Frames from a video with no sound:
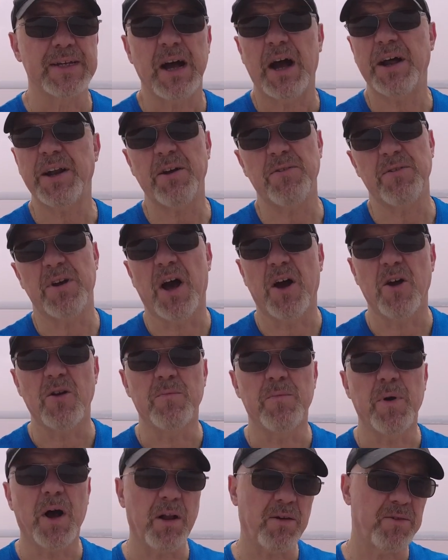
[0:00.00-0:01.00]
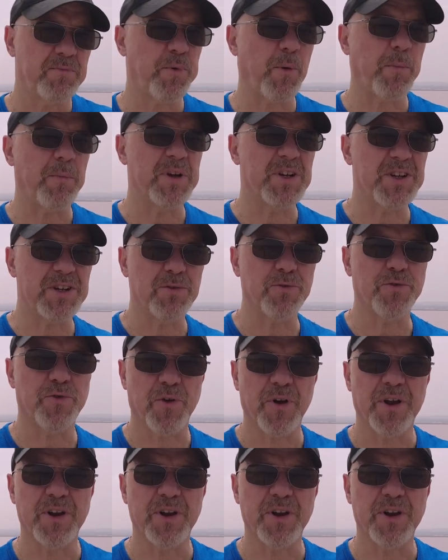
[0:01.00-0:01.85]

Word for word: I don't know, I'll probably still try